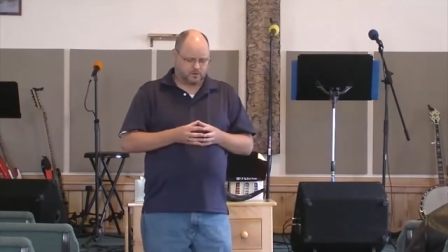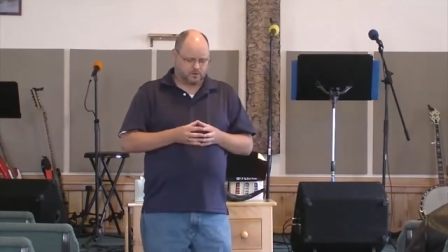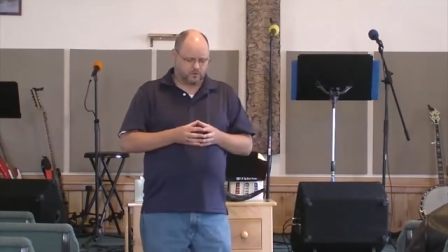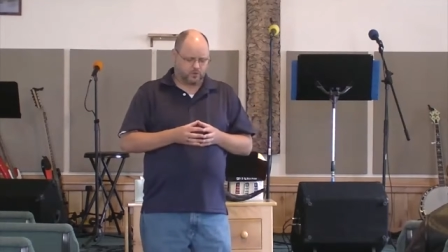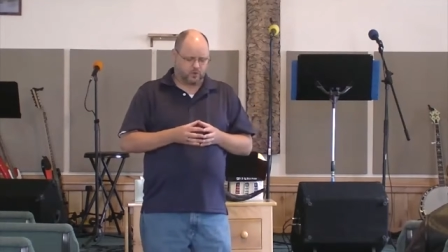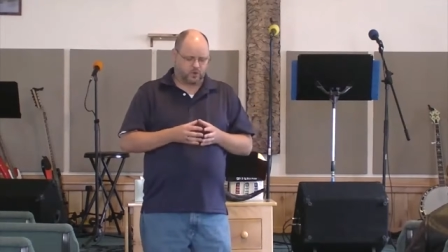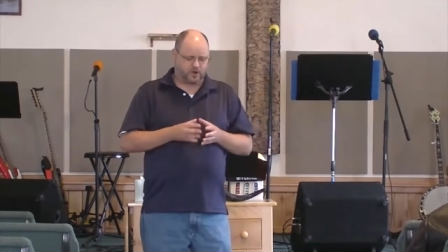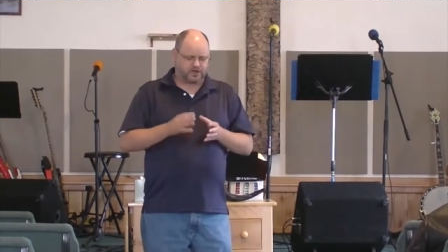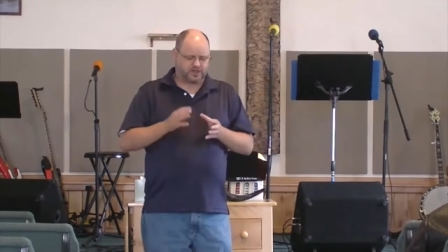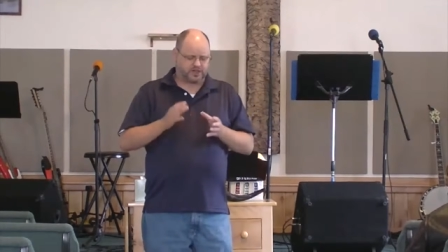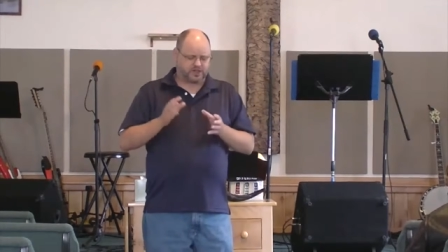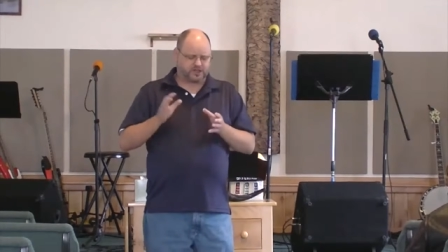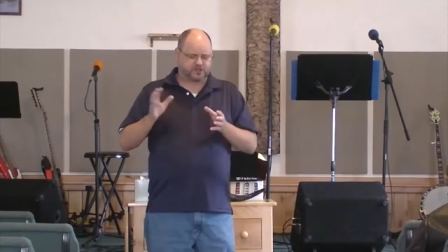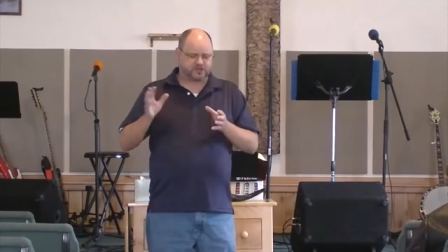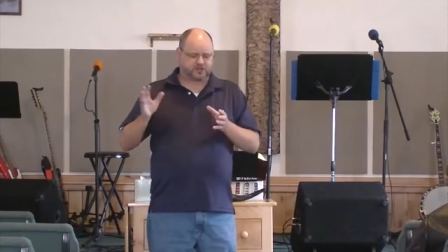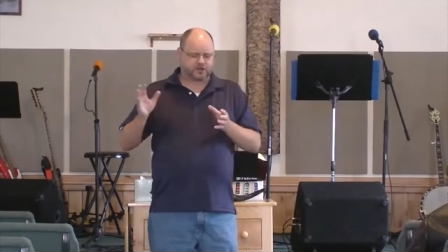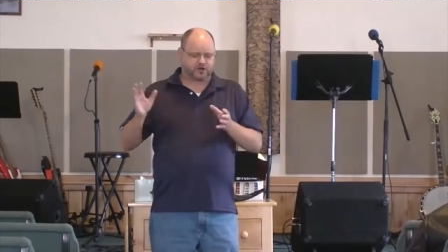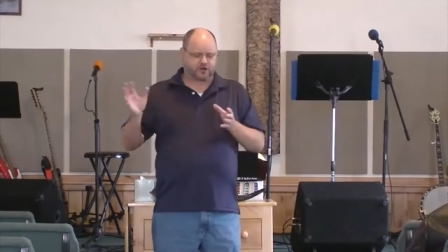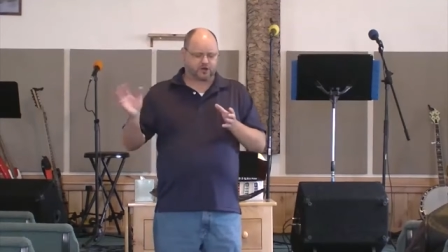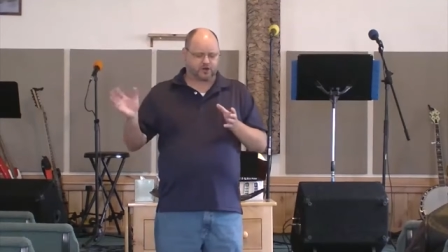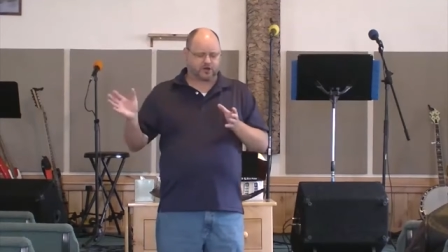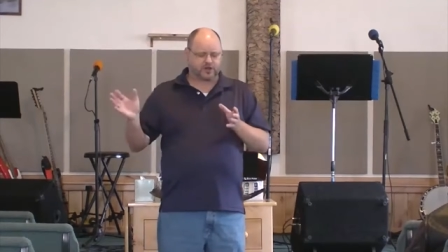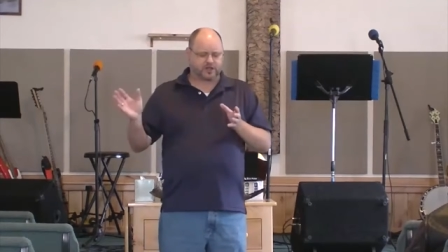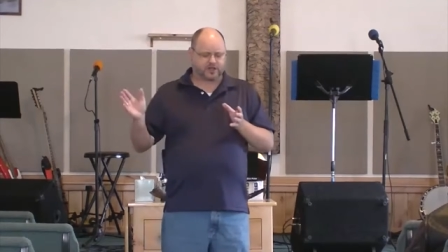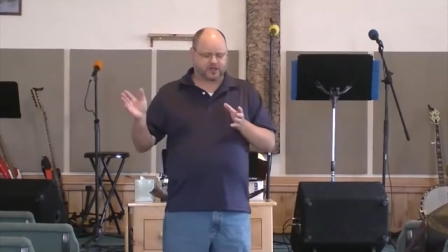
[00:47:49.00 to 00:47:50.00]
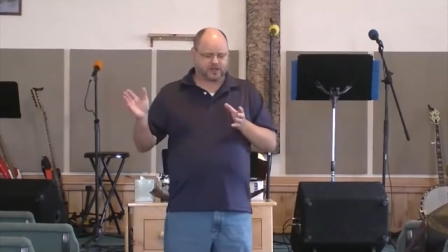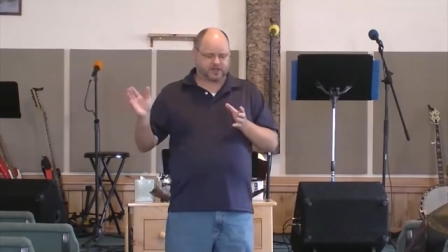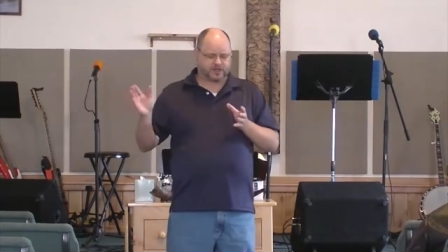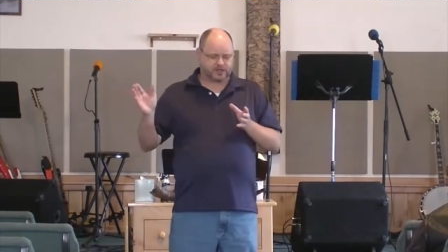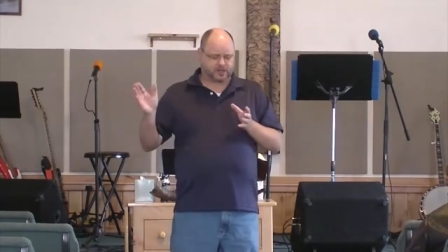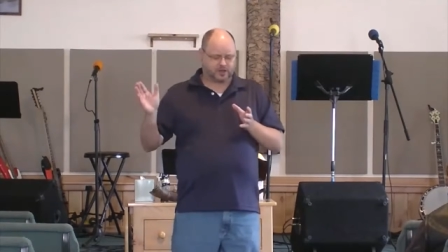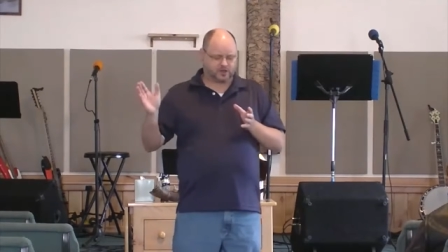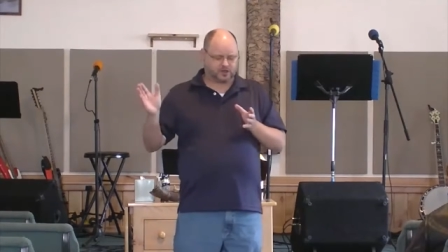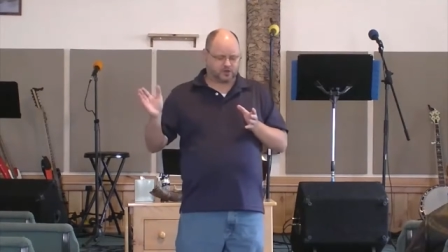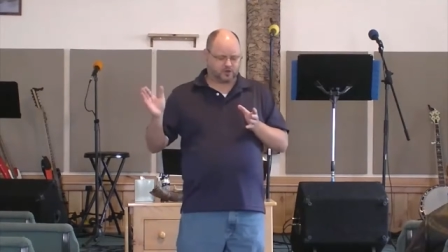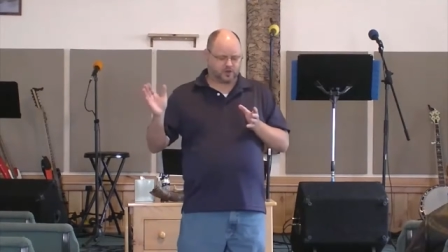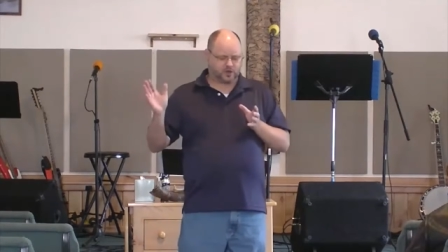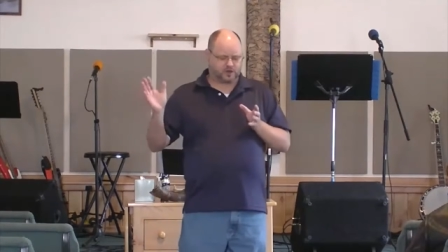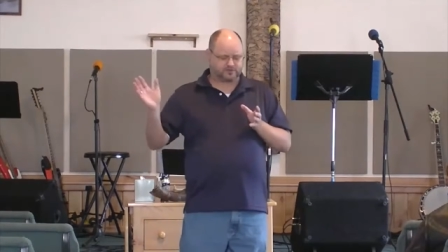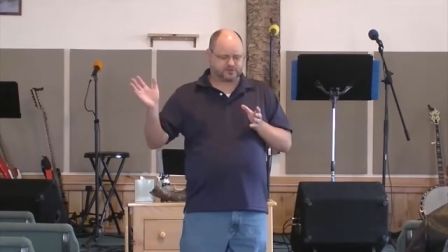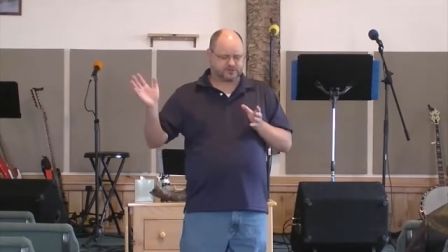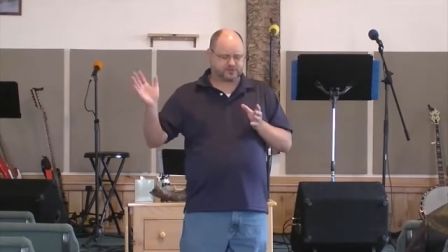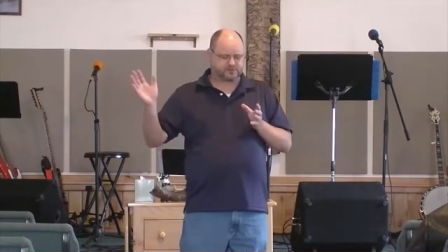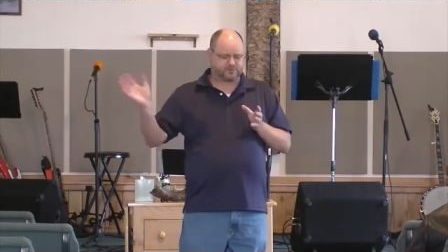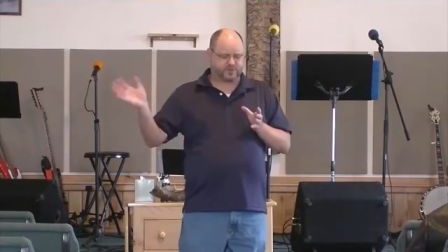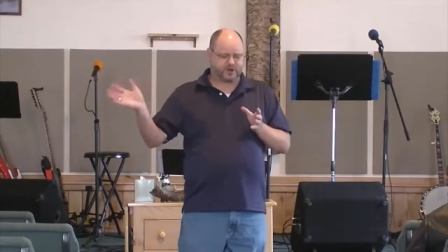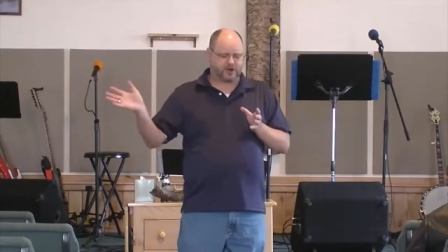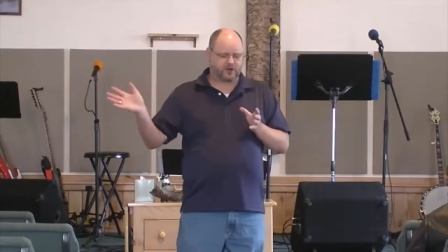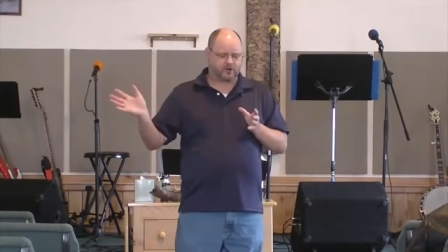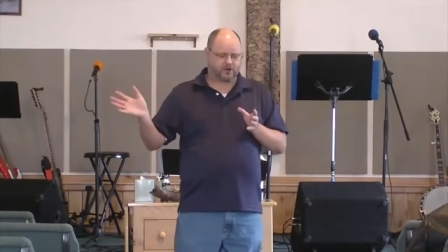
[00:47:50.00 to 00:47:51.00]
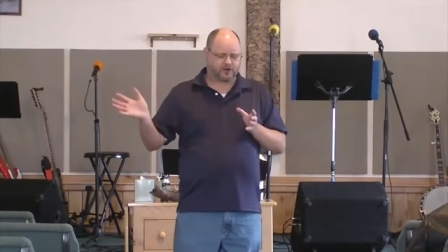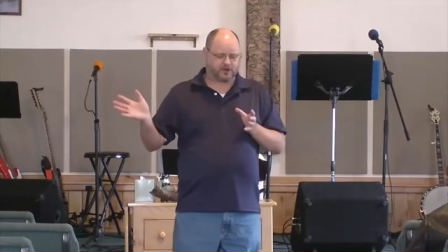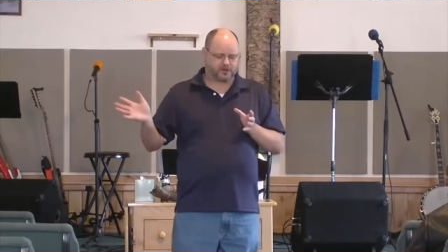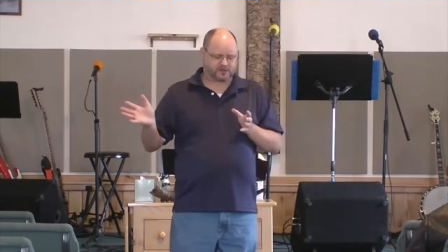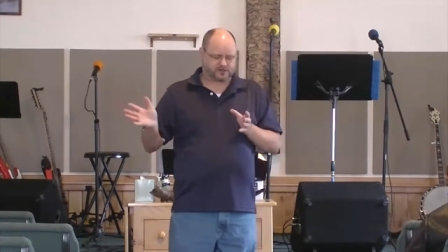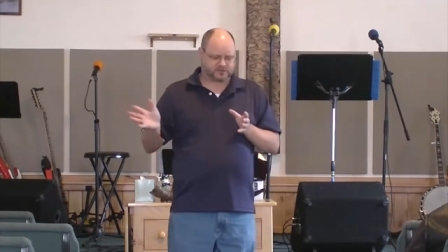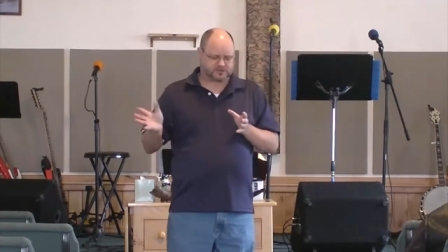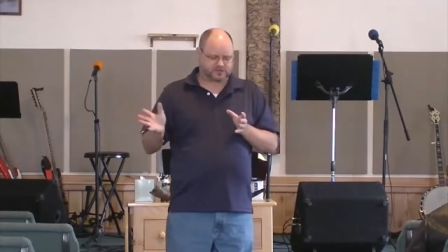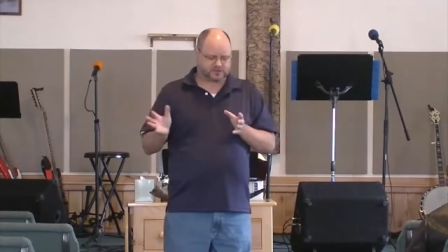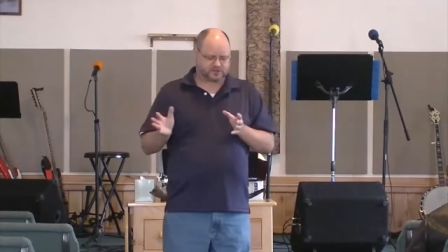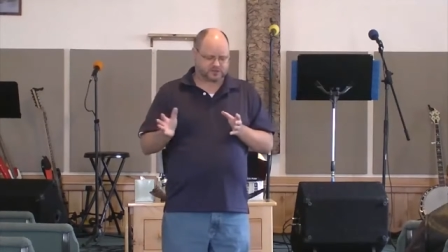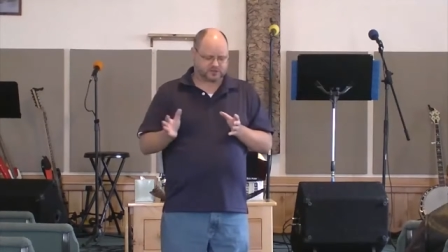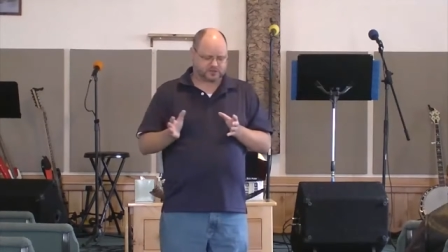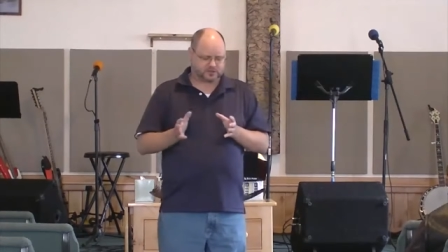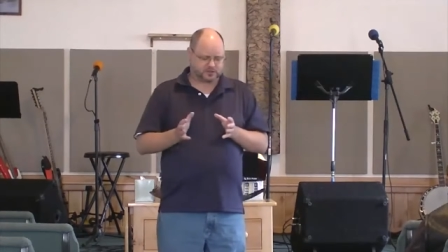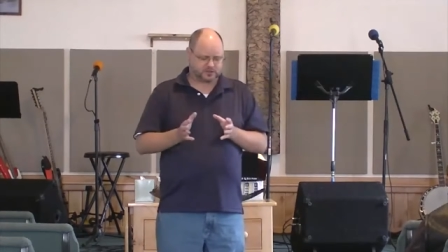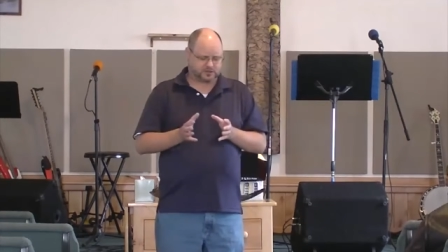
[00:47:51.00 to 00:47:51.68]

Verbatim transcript: What eternity you have spared us